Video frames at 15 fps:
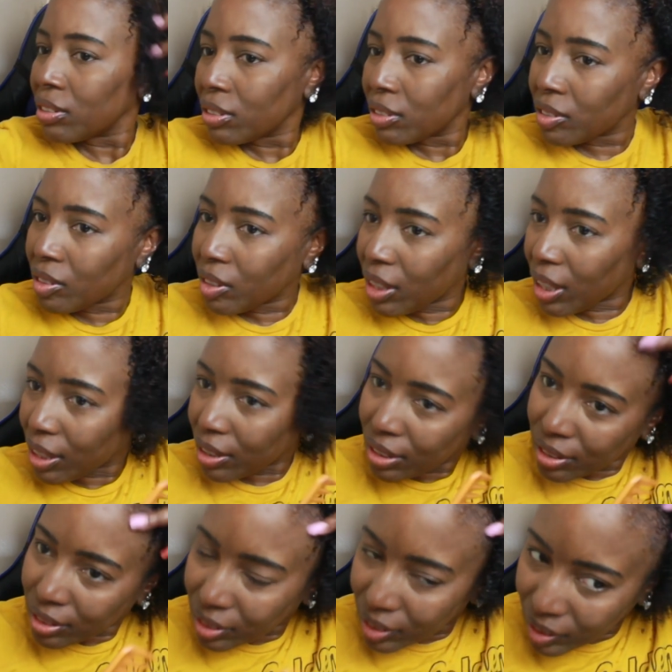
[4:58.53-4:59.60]
So yeah,
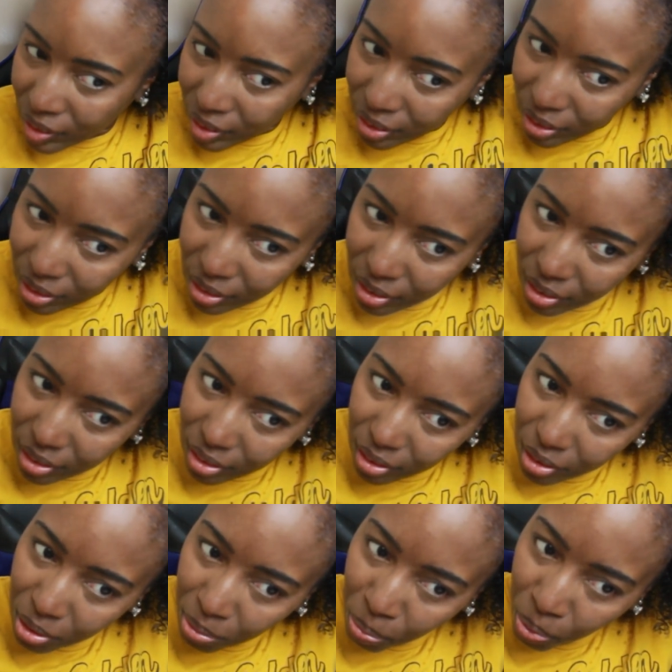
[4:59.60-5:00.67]
this is
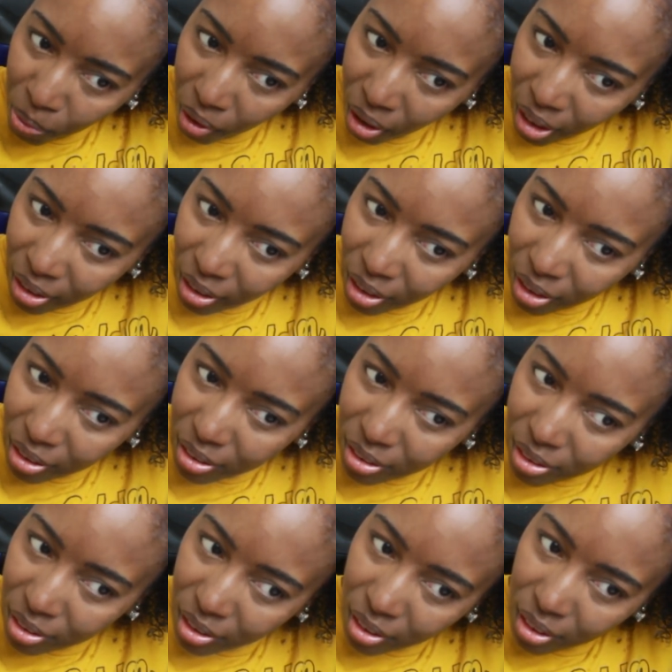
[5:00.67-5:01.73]
the
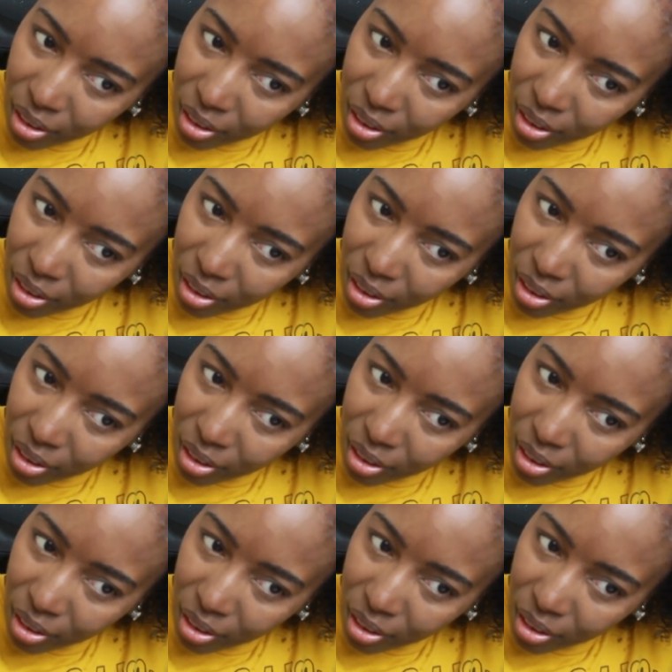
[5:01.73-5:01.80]
product.